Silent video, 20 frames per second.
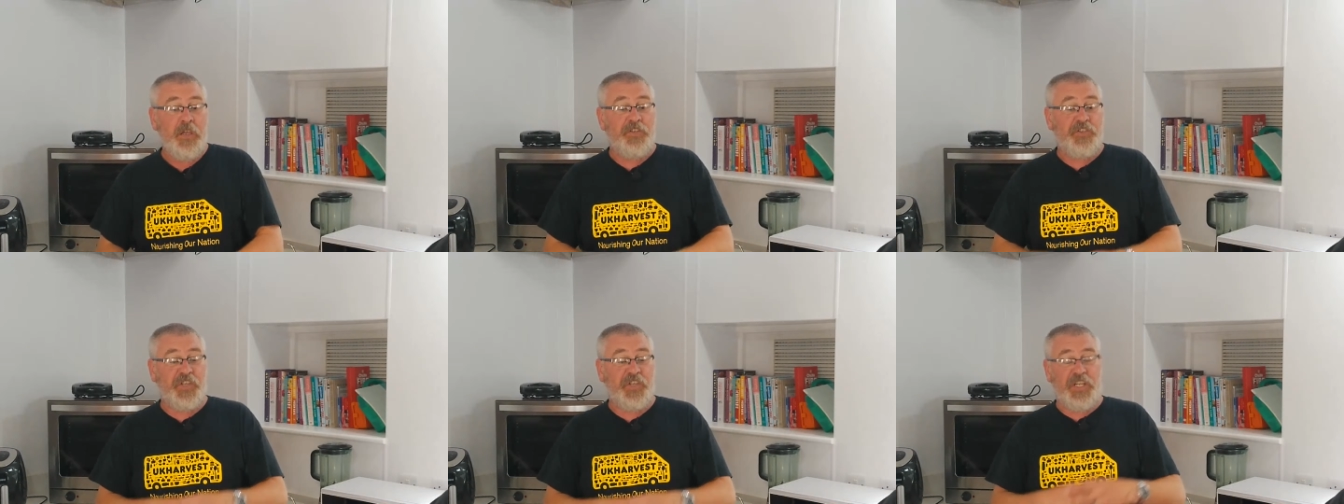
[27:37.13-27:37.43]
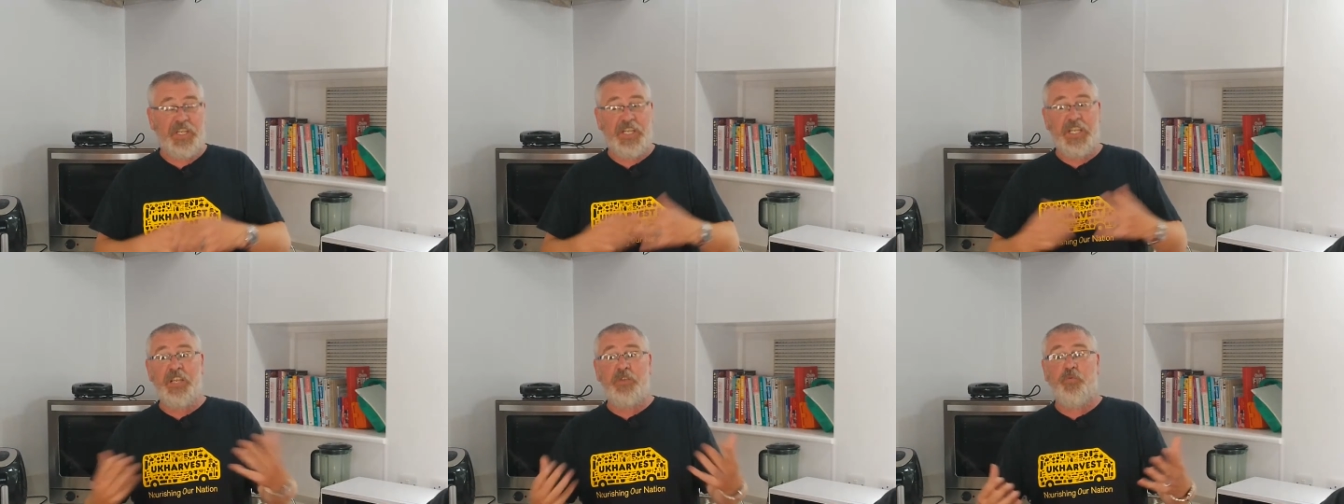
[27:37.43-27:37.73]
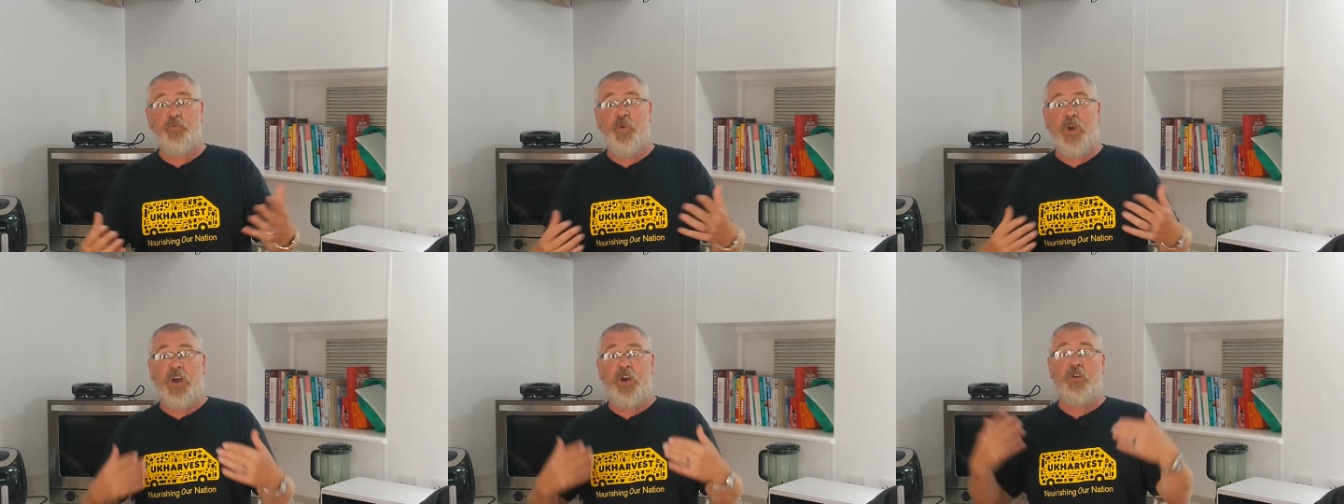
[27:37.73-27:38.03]
To eat
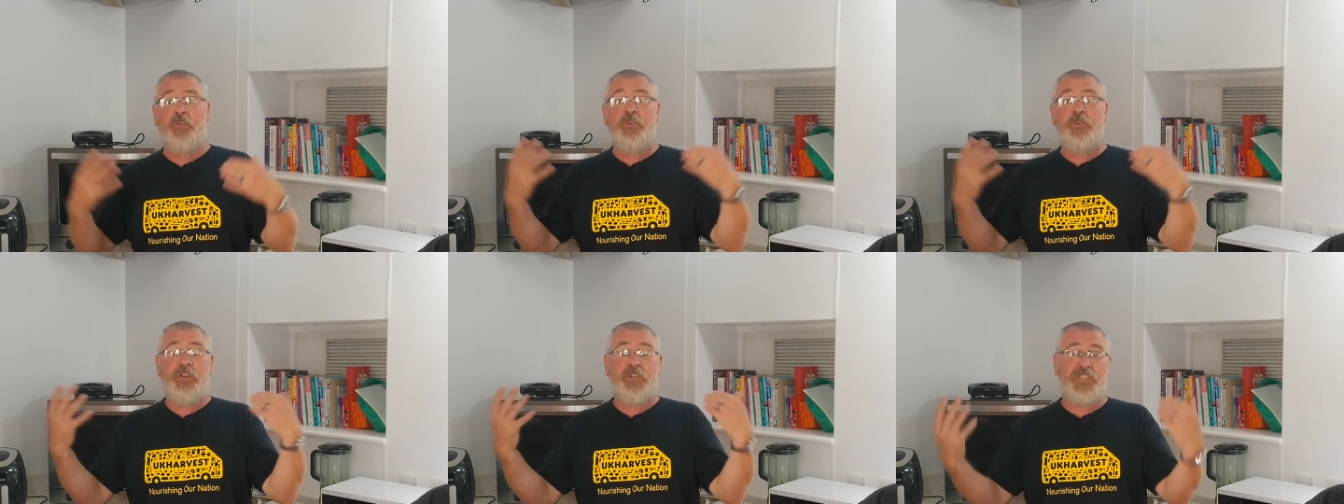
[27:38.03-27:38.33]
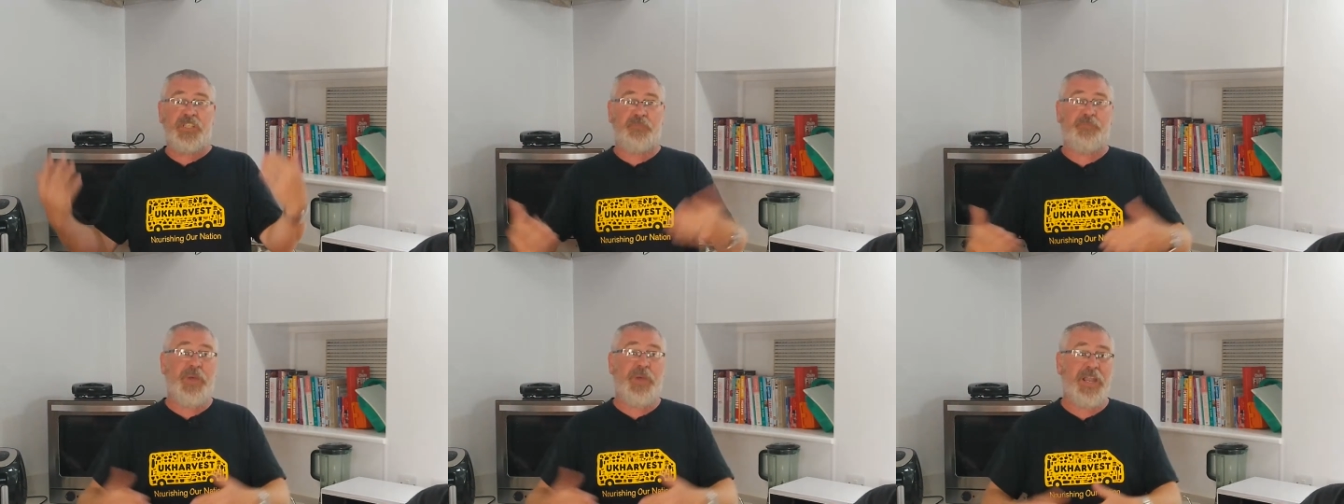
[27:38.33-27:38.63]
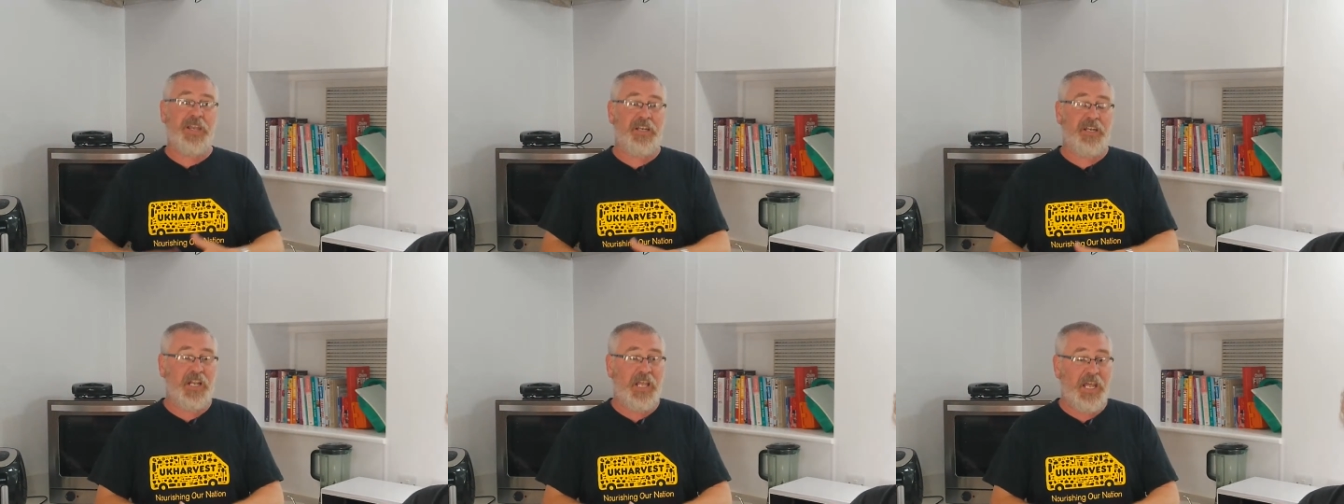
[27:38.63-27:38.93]
well,
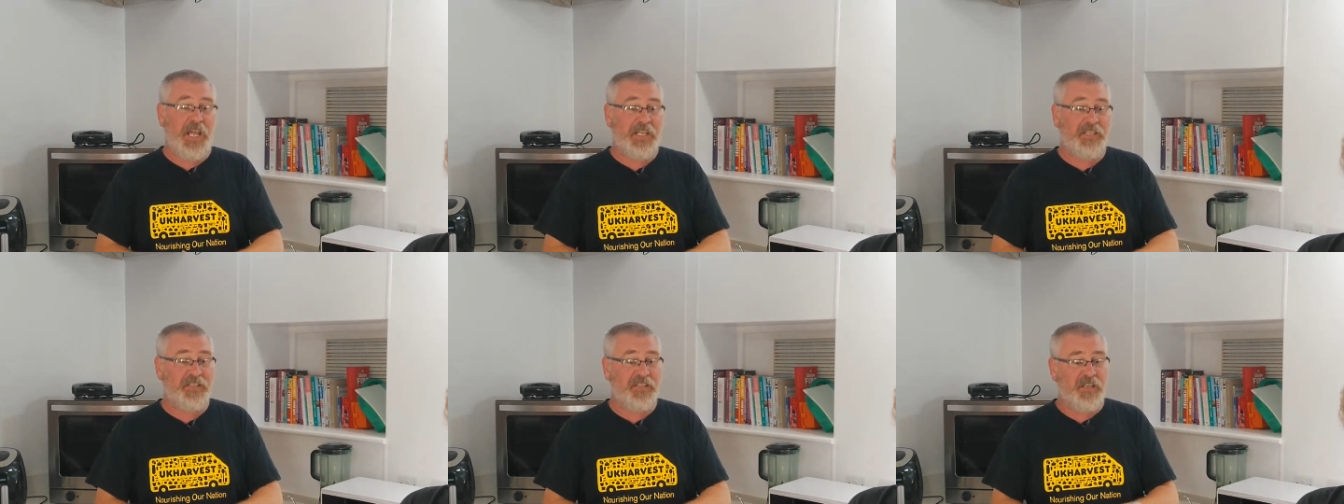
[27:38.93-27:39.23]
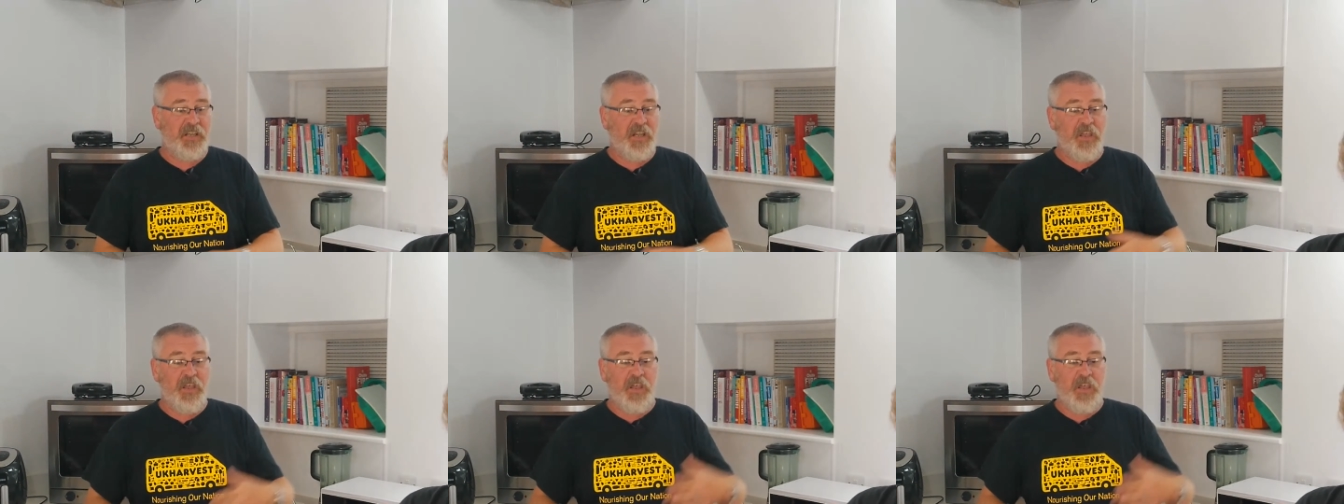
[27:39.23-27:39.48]
spend less.